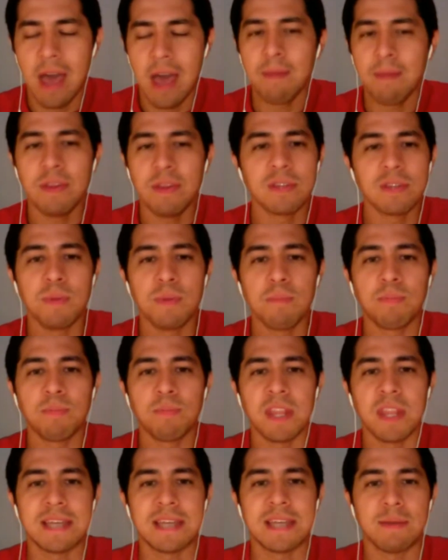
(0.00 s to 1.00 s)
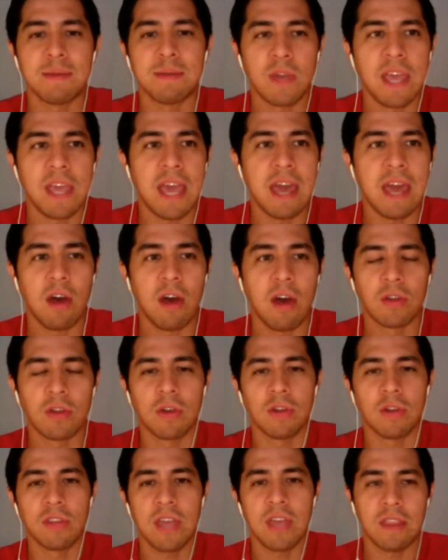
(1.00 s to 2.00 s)
I mean, there's been plenty of times where he had other
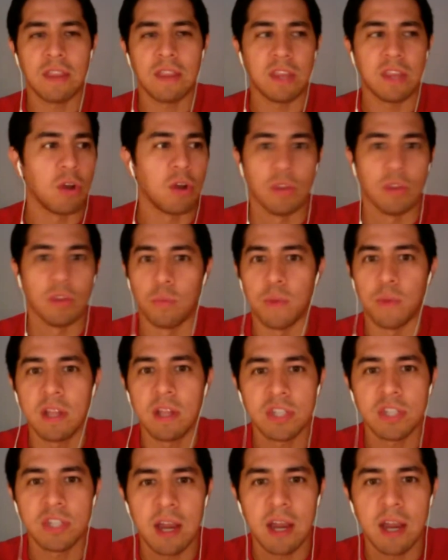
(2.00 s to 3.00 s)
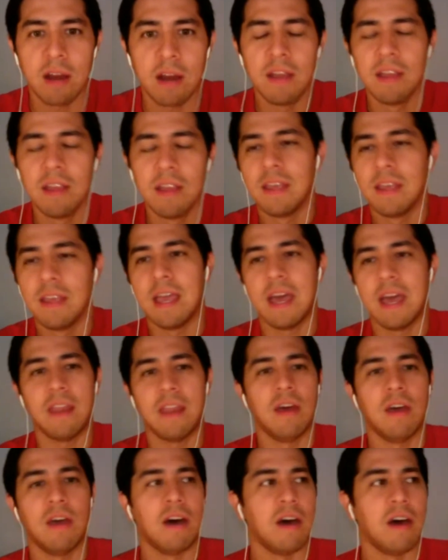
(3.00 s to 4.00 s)
girls. He had the girl in the wheelchair. He had
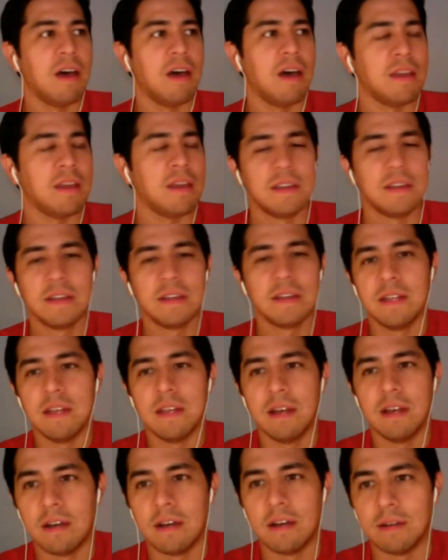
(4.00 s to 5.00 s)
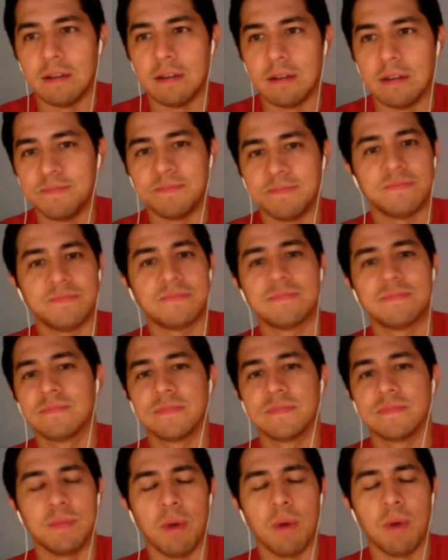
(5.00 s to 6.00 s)

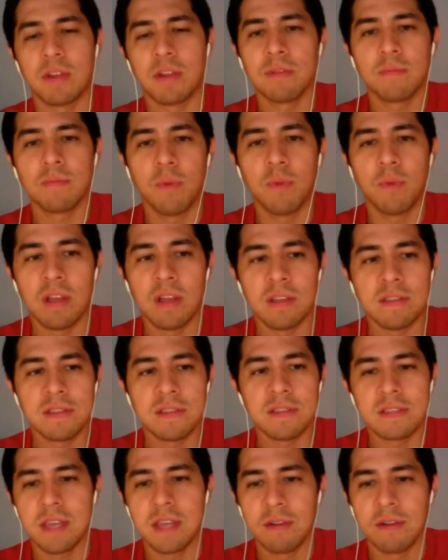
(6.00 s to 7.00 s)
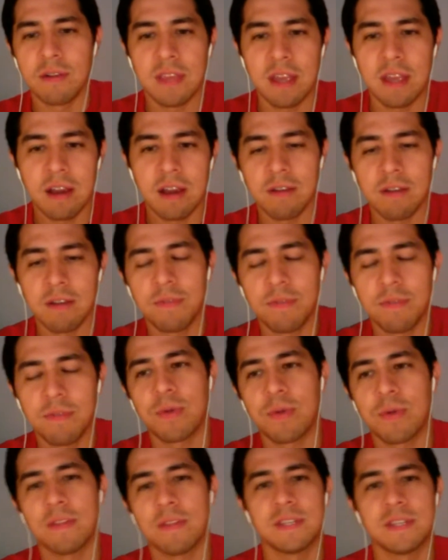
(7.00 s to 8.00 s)
some other ones here and there
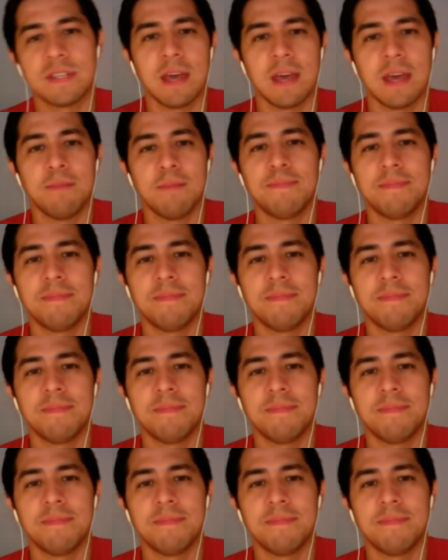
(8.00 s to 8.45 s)
throughout the time.